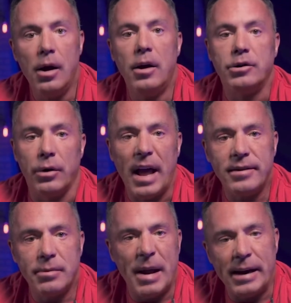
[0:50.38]
So that's
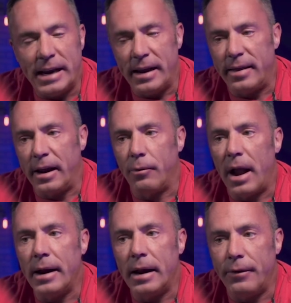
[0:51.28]
the main key thing,
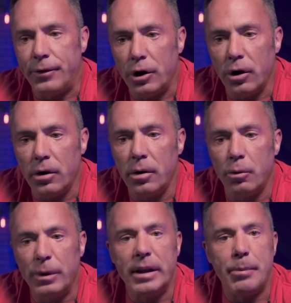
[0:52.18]
right? If you're
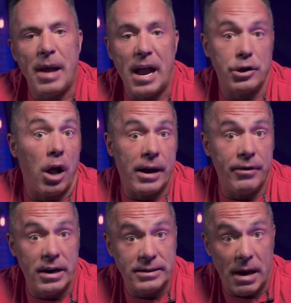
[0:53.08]
really passionate, I'll give you
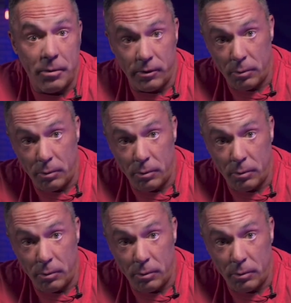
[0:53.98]
an example of